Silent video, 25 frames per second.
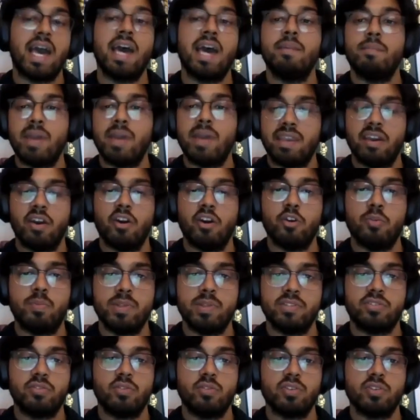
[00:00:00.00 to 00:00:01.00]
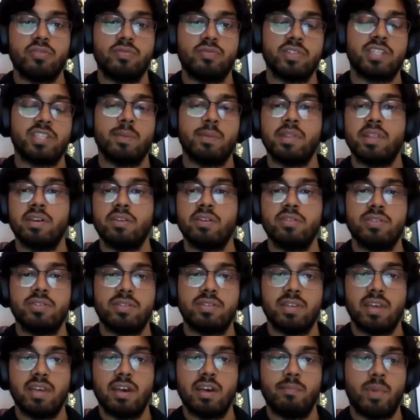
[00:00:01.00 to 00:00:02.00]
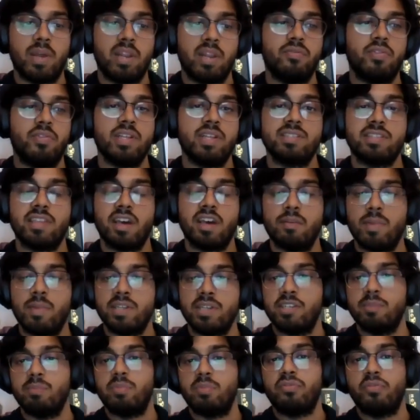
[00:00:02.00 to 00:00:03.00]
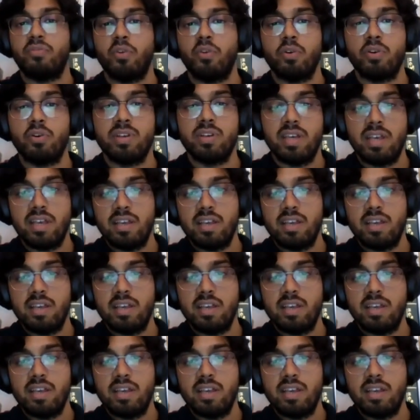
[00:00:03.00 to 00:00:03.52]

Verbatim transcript: and make it open source for some of those benefits that I mentioned before,